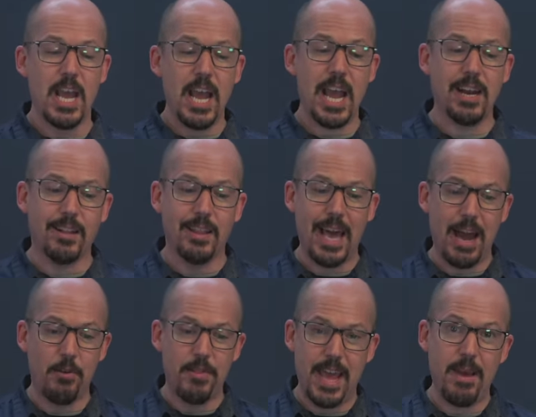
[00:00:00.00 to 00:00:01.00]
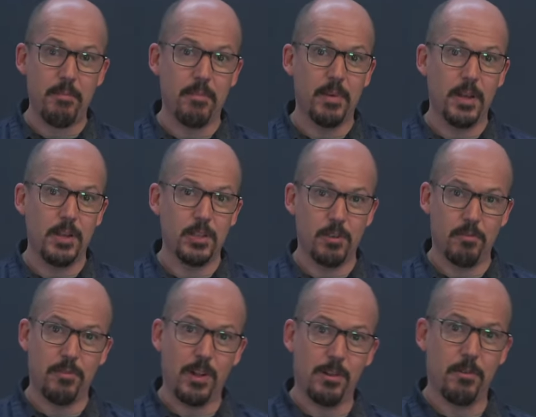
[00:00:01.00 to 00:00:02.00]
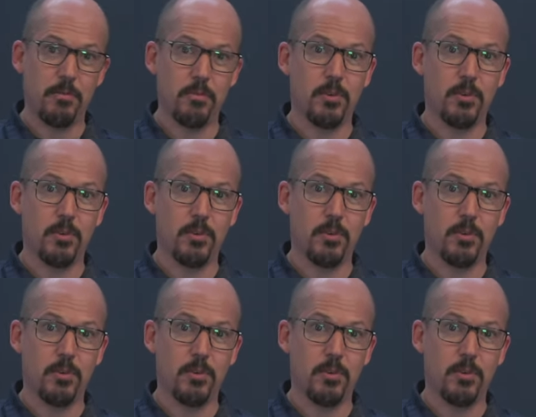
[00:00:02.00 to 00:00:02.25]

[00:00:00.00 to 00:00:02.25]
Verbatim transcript: and allow them to follow through